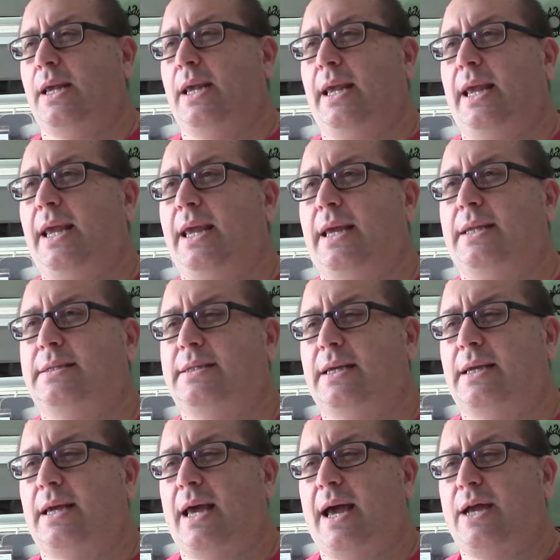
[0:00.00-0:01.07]
And
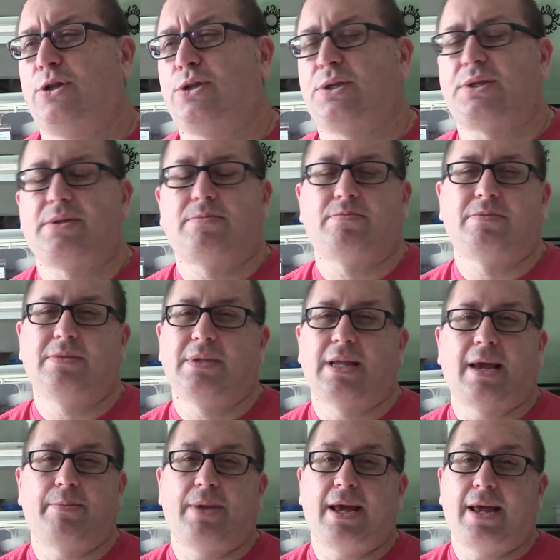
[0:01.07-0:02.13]

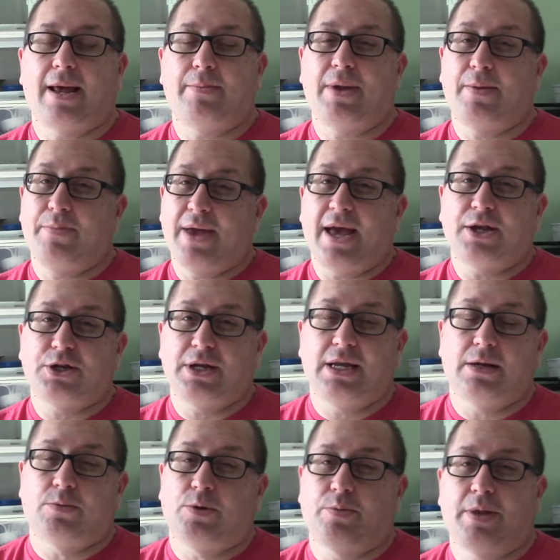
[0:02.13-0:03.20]
I'm not bashing
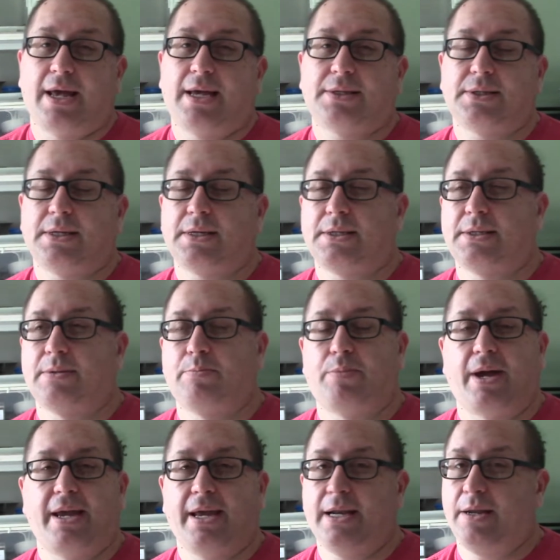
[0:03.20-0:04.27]
Animal Plastics
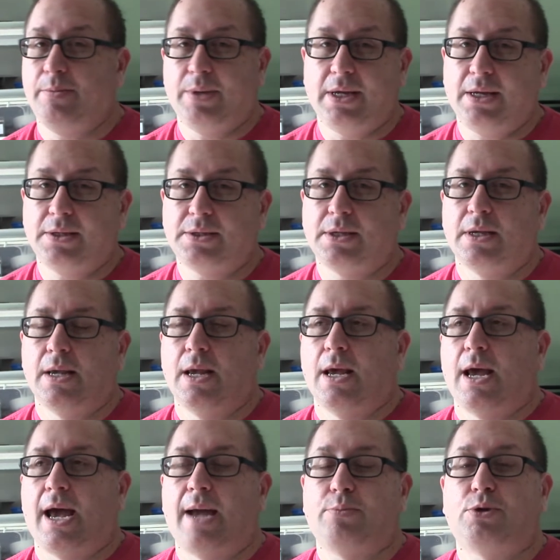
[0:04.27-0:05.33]
by any means.
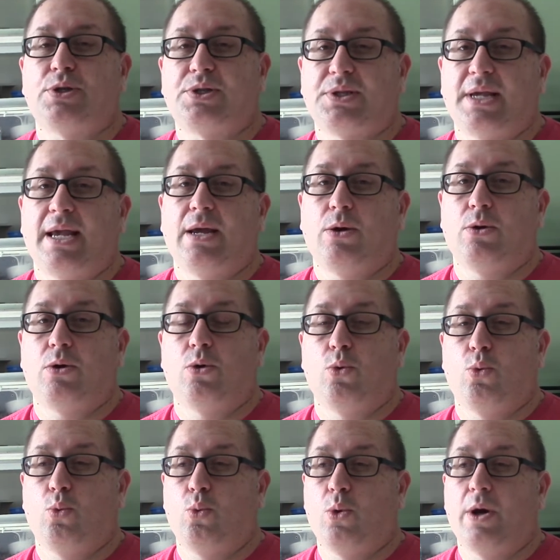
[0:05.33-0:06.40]
I'm just saying
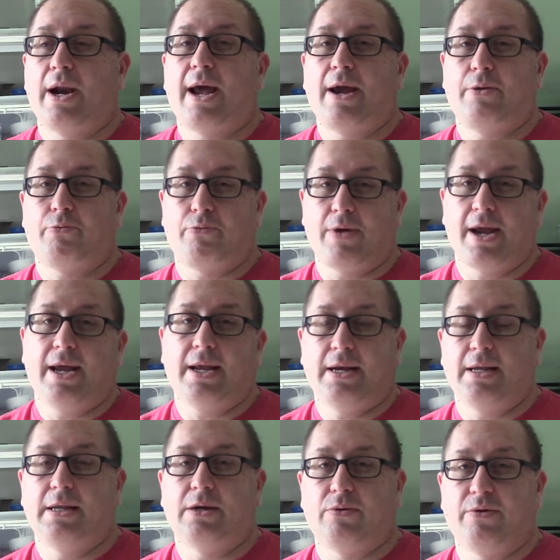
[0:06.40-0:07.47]
what I
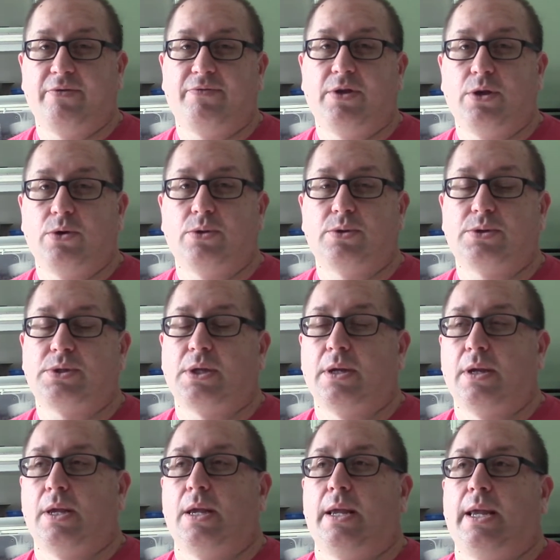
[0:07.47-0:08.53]
read in the reviews
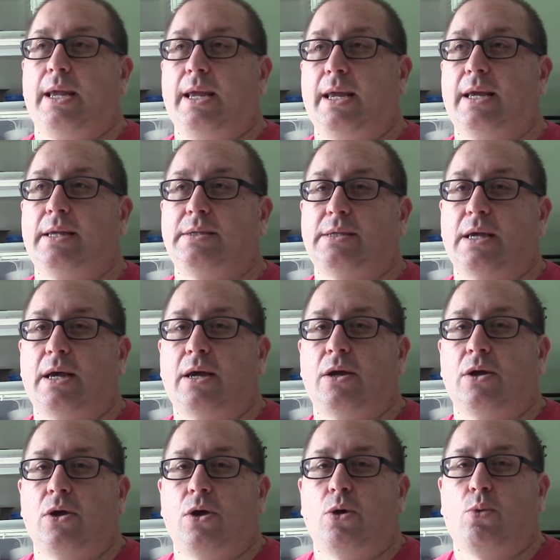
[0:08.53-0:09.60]
and
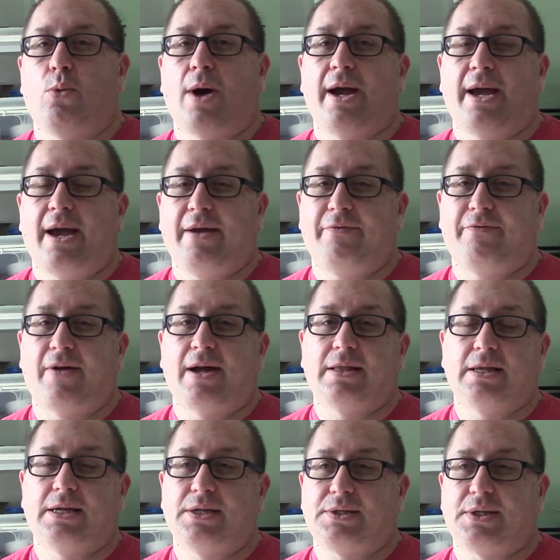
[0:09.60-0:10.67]
why I
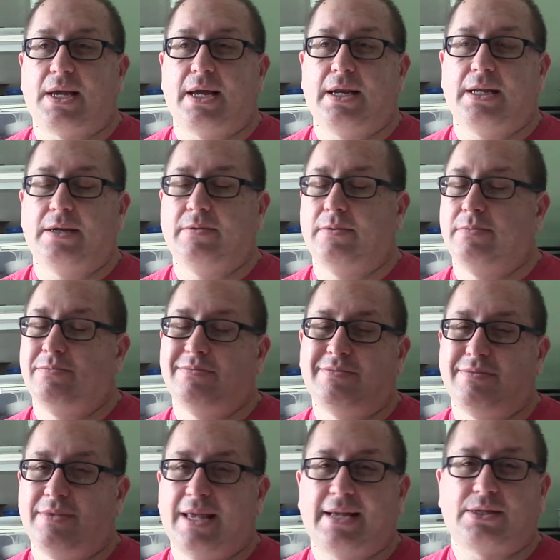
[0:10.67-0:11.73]
finally decided
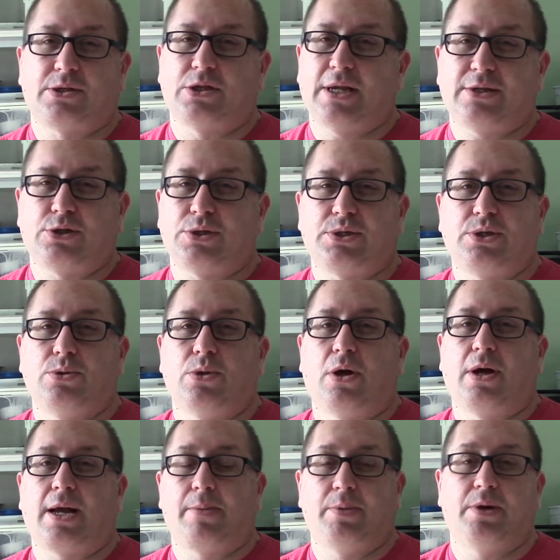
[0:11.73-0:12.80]
that's just too
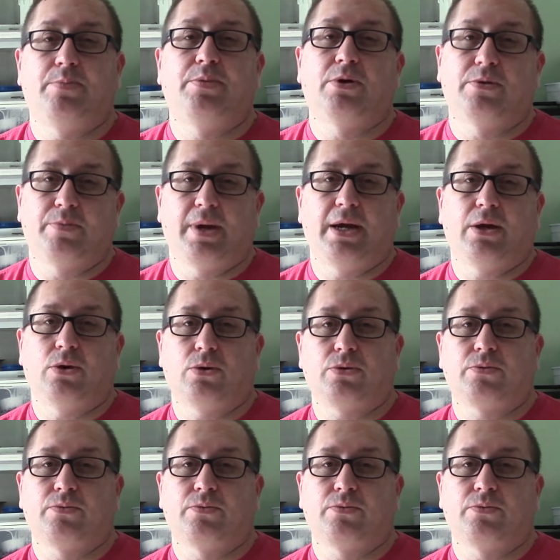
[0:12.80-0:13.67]
long. I'm going to build my own.